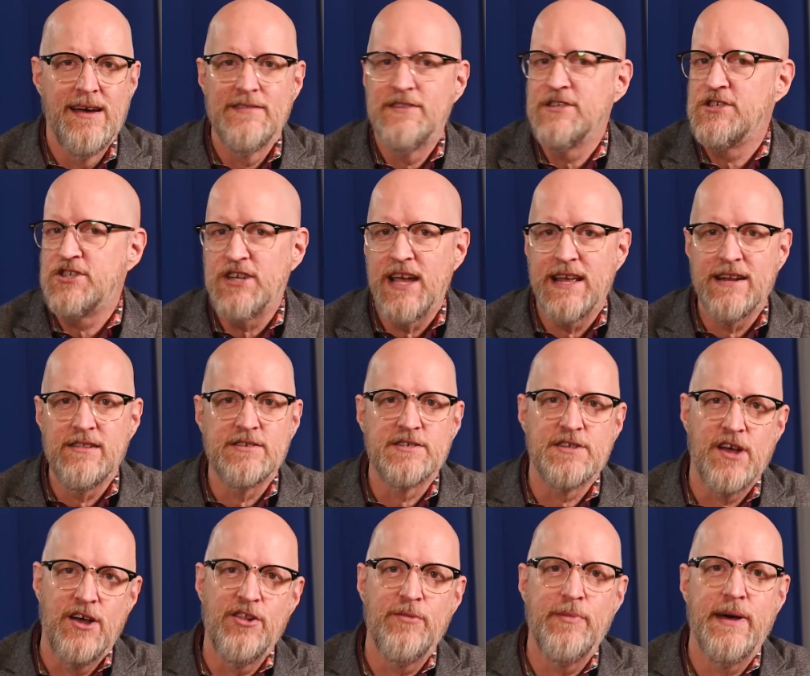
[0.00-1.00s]
This channel is
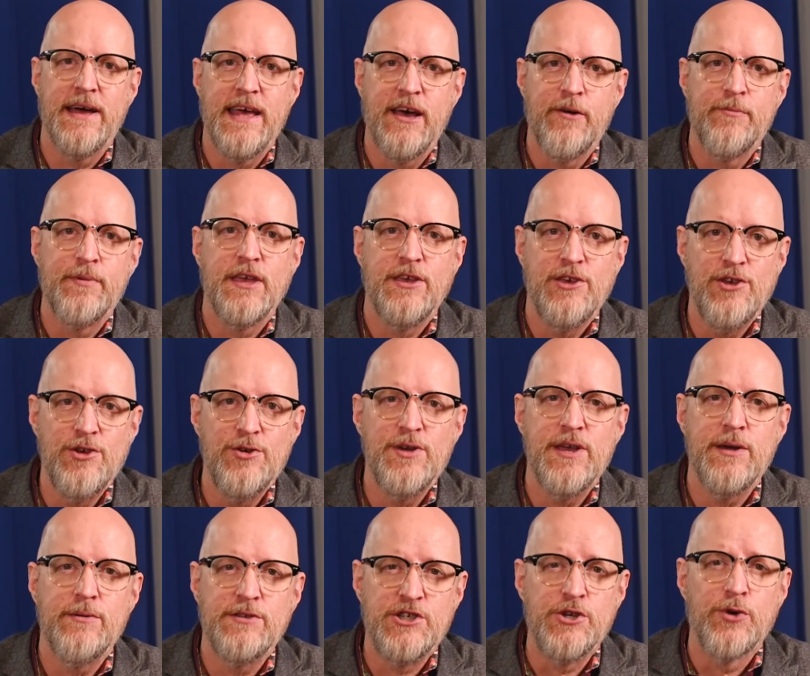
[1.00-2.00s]
all about helping you
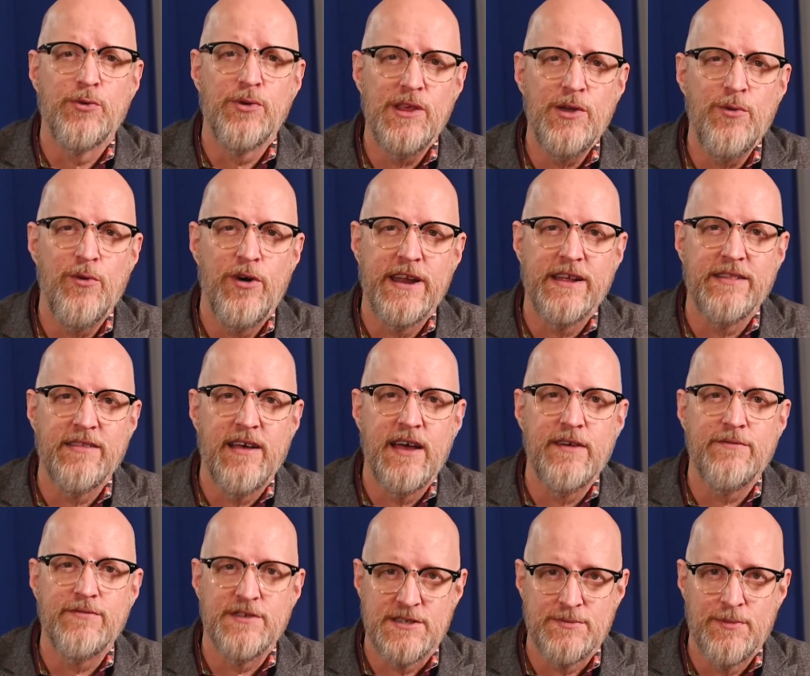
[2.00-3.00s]
get what you really want in
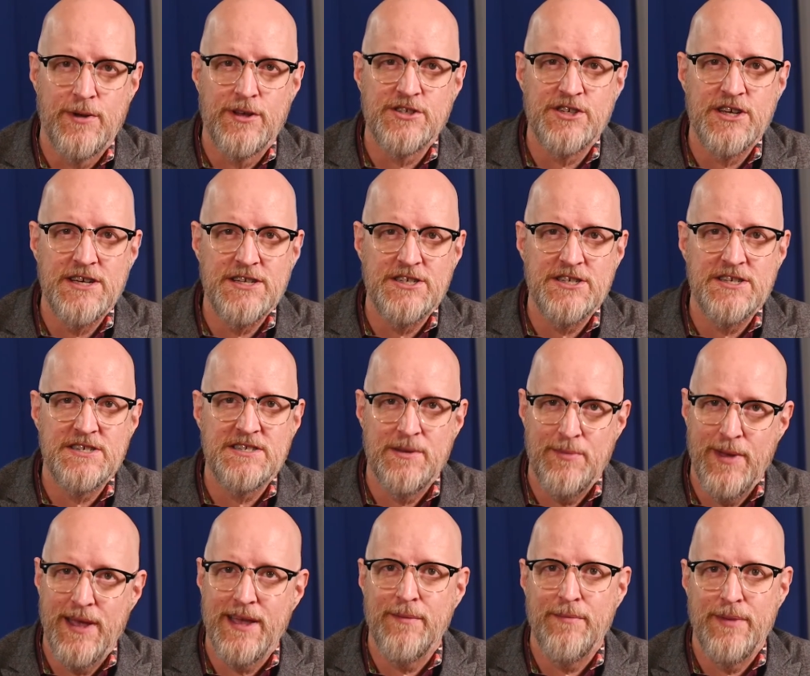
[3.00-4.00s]
life with small changes that
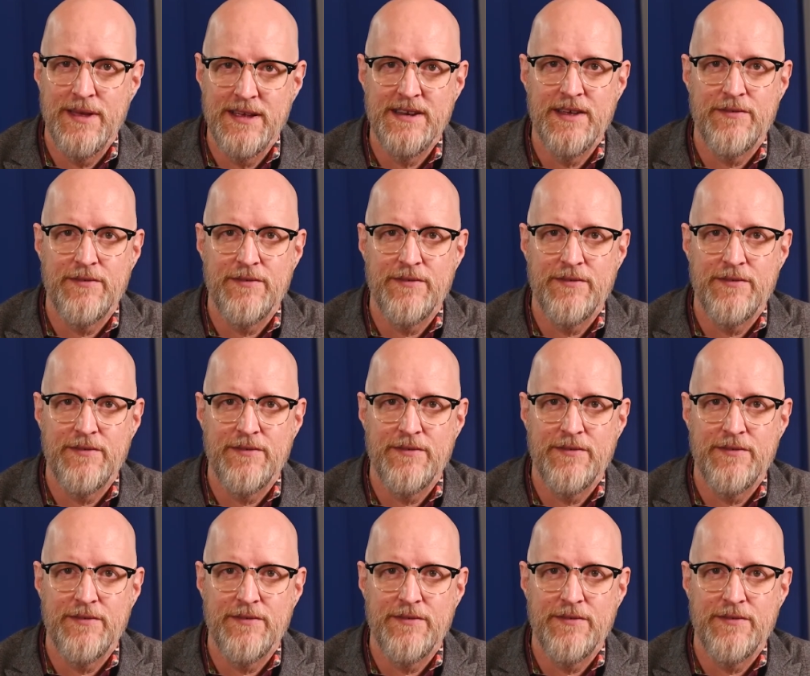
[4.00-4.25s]
make a big